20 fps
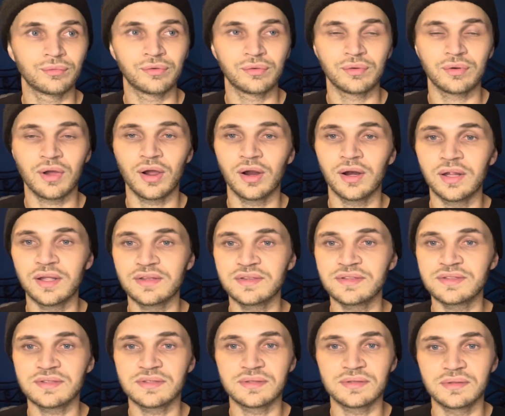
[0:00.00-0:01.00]

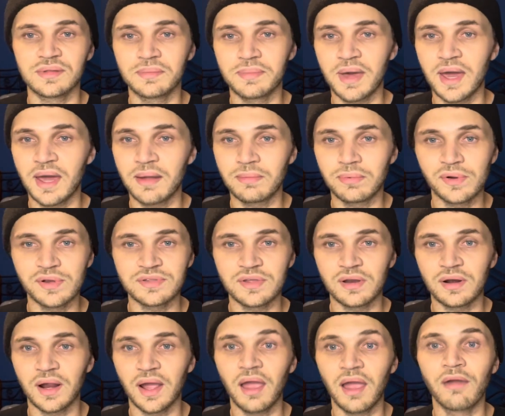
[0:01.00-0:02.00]
Curtis, the bad boys that
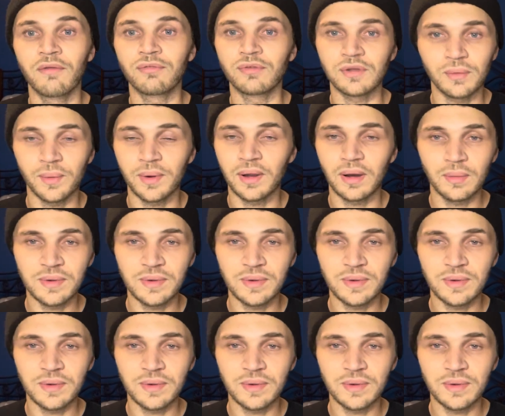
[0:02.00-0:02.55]
are everywhere.